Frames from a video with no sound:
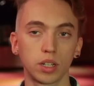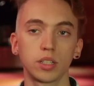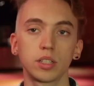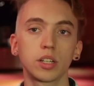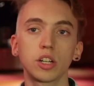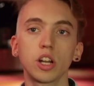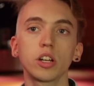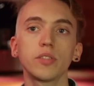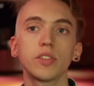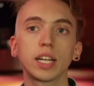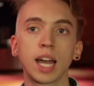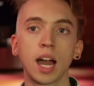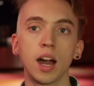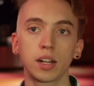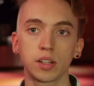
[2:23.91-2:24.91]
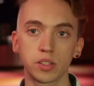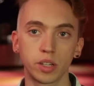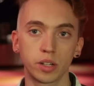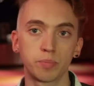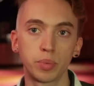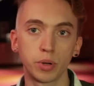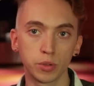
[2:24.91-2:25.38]
They're not even cars.
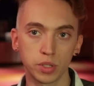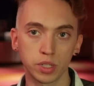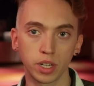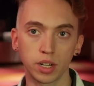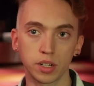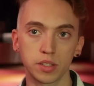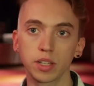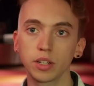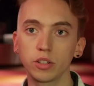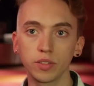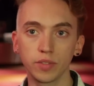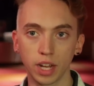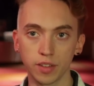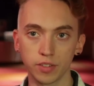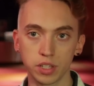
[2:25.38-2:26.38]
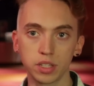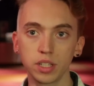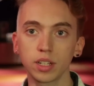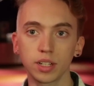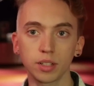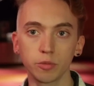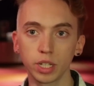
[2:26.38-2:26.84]
They're post cars. They don't even have a
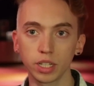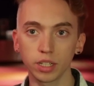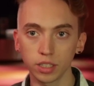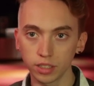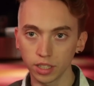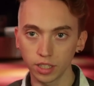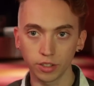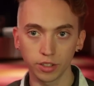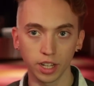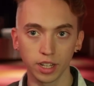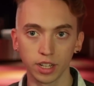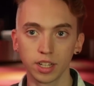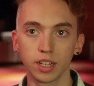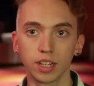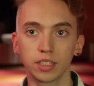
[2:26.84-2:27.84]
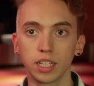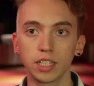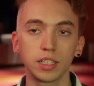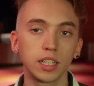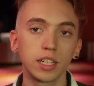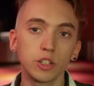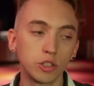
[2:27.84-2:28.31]
steering wheel. They don't.
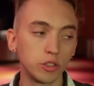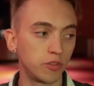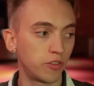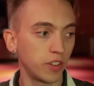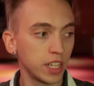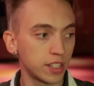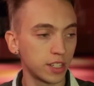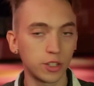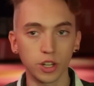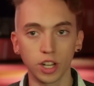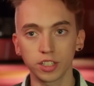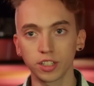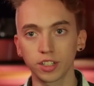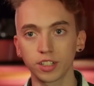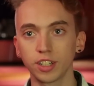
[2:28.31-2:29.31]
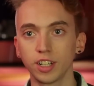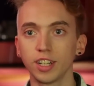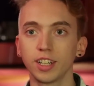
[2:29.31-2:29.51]
You could face each other.